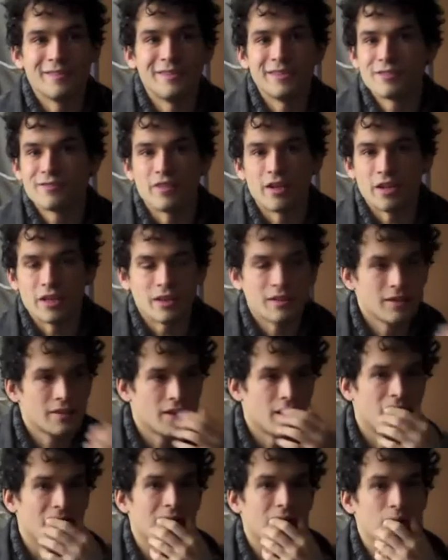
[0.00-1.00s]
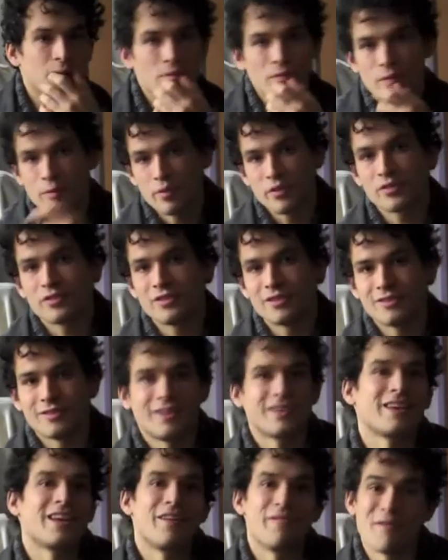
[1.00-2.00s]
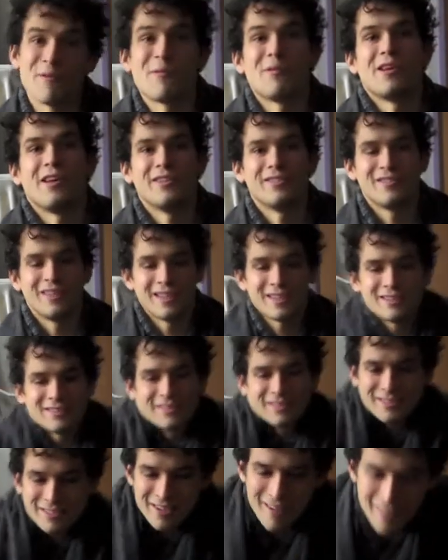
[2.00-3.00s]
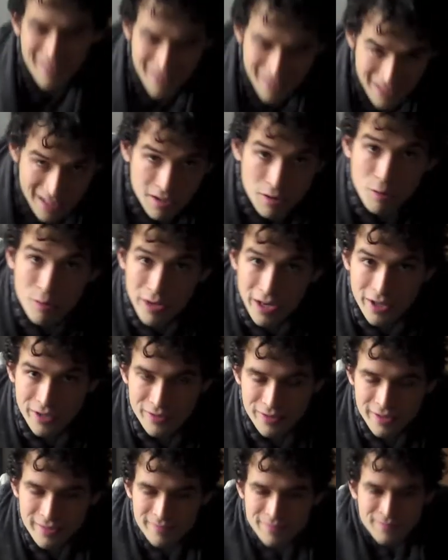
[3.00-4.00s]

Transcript: It's funny. The person doesn't like it, everyone else likes it, so who cares, right?